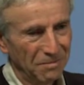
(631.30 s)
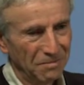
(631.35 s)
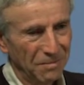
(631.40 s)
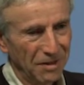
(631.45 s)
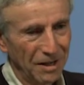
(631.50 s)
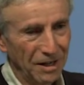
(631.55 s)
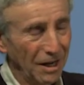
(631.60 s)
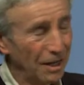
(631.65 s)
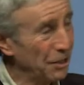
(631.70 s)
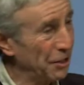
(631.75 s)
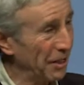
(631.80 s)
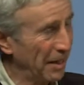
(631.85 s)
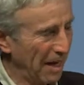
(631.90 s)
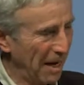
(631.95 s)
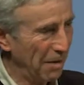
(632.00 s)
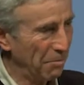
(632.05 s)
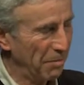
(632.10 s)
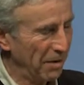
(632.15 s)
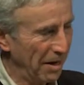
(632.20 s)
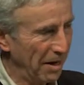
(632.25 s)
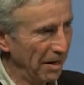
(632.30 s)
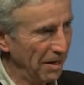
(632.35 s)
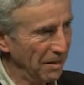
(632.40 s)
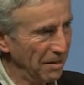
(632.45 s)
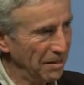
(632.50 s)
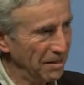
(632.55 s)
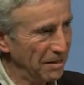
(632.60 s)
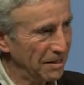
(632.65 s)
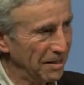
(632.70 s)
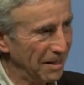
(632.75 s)
election
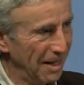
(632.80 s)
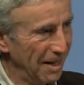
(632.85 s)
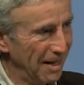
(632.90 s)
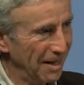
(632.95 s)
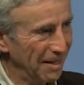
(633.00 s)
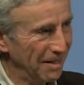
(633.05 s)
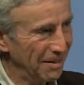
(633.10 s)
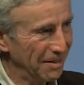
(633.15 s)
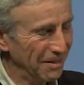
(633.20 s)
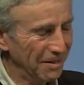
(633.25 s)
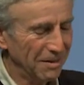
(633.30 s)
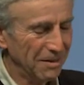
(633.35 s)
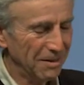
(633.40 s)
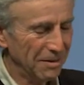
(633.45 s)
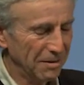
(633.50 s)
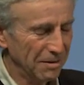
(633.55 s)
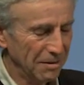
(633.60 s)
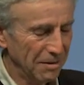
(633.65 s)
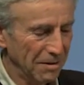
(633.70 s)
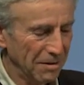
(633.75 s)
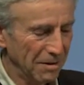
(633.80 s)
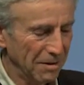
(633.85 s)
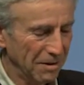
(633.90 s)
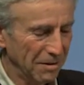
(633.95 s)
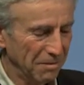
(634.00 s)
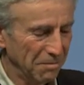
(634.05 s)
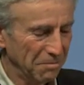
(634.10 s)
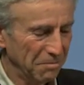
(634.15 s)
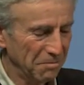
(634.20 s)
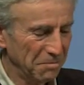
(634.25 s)
campaigns, and
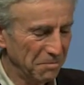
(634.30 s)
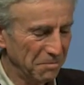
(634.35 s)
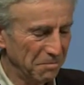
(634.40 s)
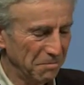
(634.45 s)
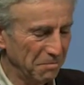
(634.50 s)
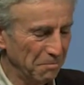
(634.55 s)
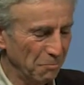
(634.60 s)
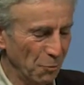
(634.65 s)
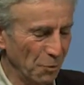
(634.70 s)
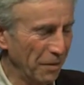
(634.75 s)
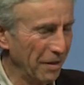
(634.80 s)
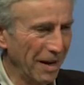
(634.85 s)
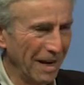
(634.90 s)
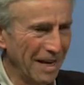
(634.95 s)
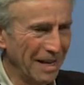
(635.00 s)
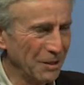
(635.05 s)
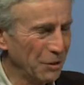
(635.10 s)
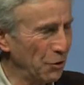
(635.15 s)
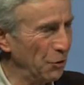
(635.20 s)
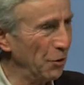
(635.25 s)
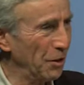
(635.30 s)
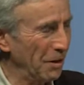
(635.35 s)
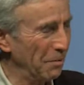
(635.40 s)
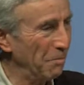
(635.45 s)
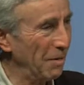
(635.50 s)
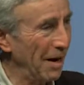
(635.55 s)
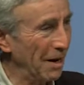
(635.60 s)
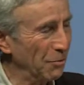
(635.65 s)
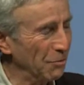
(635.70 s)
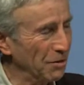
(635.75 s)
with, I guess, good and
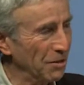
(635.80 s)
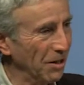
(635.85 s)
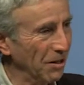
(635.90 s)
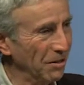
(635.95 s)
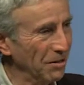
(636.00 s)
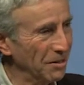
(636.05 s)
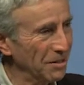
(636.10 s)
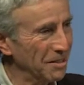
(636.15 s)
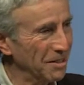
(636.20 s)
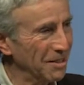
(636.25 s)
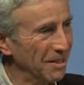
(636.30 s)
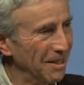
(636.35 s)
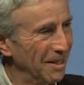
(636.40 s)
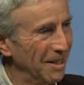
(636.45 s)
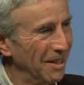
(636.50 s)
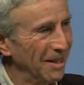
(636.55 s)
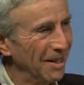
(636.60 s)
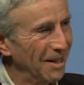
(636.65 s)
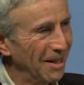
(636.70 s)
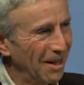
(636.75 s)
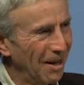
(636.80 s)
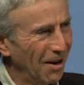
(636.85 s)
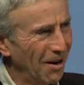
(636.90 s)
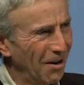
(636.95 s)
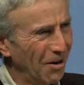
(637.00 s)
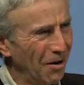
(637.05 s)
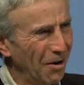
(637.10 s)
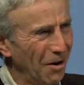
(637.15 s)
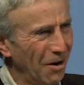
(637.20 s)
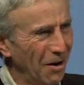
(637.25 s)
bad results.
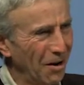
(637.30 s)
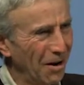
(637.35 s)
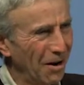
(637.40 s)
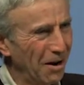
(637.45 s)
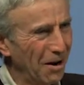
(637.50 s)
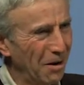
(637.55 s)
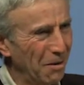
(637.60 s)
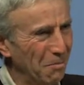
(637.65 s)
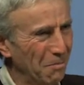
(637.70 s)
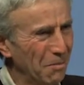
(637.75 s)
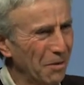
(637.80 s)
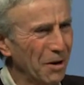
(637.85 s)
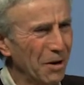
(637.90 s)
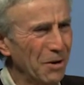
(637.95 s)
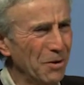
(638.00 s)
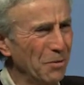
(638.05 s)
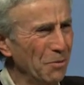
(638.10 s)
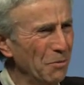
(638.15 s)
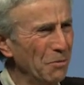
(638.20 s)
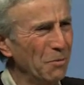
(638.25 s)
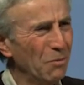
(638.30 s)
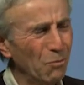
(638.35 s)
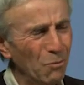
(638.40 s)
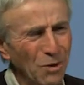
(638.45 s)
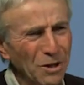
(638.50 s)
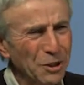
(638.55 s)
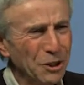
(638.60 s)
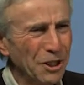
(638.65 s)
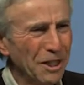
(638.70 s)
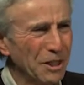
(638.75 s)

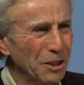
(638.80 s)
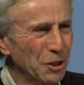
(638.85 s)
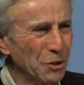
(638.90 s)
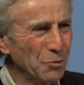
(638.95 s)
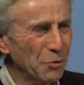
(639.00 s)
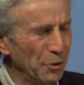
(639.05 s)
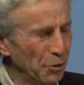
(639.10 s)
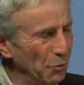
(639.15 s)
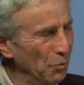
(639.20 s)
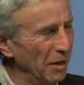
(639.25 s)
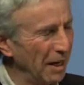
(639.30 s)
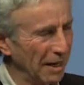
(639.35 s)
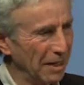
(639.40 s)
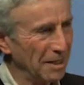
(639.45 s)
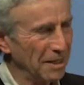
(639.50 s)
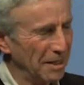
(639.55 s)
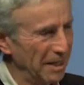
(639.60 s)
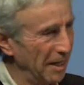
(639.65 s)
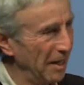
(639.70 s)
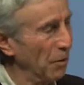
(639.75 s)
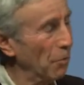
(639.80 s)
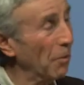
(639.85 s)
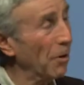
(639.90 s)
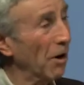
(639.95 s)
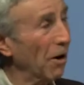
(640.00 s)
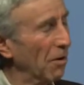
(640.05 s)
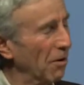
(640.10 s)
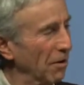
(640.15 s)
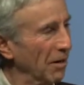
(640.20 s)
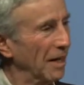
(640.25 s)
What changes would you like to see? Here we
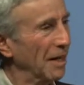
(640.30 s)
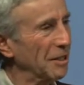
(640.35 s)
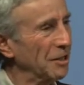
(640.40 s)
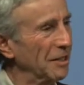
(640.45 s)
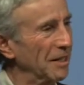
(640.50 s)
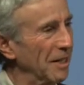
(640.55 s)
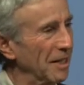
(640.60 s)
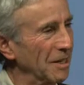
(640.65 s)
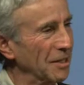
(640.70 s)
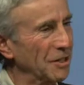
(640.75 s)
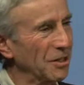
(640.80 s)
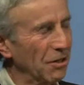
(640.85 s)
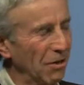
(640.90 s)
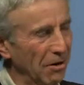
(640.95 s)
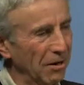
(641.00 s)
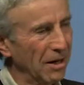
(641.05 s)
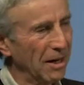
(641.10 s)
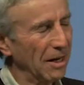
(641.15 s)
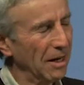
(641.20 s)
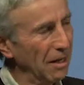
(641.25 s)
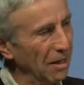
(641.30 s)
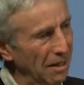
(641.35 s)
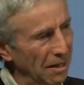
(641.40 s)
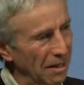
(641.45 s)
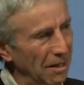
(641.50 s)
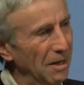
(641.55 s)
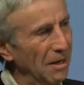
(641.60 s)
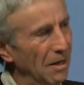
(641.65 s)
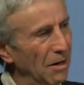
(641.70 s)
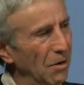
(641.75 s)
are, Election Day is starting.
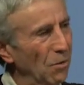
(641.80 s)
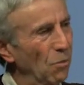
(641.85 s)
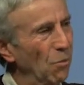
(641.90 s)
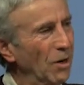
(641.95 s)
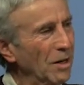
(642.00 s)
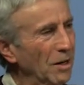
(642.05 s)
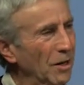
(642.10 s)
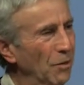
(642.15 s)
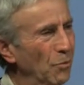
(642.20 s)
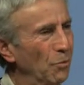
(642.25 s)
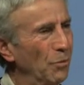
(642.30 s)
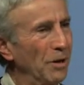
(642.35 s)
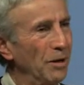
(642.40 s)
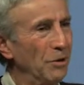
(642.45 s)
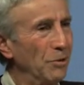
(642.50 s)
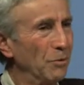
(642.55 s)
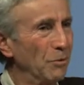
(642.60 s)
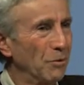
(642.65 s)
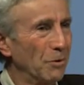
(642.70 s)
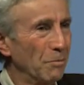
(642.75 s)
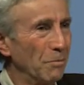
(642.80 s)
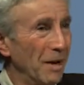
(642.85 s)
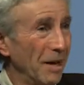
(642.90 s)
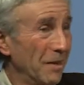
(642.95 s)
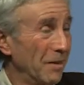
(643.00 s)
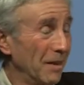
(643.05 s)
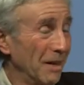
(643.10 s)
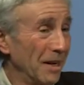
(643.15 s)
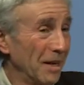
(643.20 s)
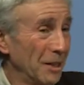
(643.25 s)
What could we do to
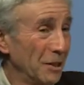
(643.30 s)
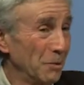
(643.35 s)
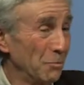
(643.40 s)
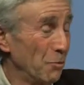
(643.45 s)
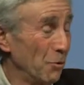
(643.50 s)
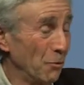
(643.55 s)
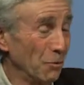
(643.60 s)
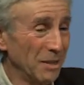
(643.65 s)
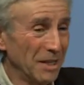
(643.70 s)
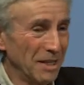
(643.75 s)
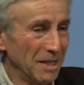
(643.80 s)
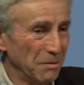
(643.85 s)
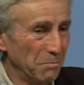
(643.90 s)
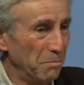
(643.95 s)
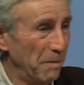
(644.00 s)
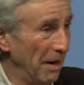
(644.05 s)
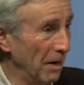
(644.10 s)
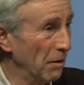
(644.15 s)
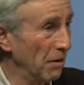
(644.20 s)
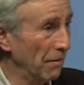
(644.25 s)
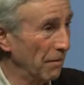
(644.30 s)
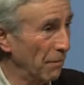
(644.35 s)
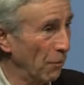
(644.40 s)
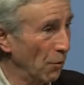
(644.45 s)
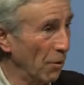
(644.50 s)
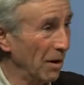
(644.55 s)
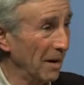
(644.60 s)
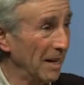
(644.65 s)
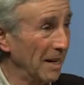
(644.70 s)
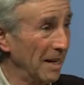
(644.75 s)
make the election process better
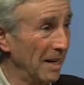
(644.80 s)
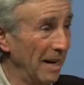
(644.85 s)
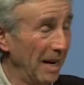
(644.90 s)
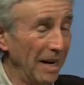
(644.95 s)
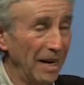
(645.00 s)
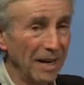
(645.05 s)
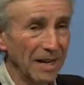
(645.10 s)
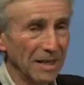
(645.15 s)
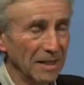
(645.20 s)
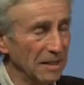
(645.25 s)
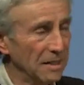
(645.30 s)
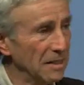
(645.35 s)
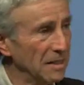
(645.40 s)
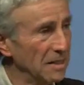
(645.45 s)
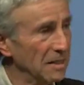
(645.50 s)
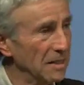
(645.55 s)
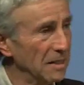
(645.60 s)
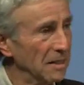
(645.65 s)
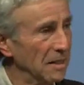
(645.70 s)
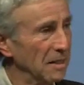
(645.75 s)
for Canadians?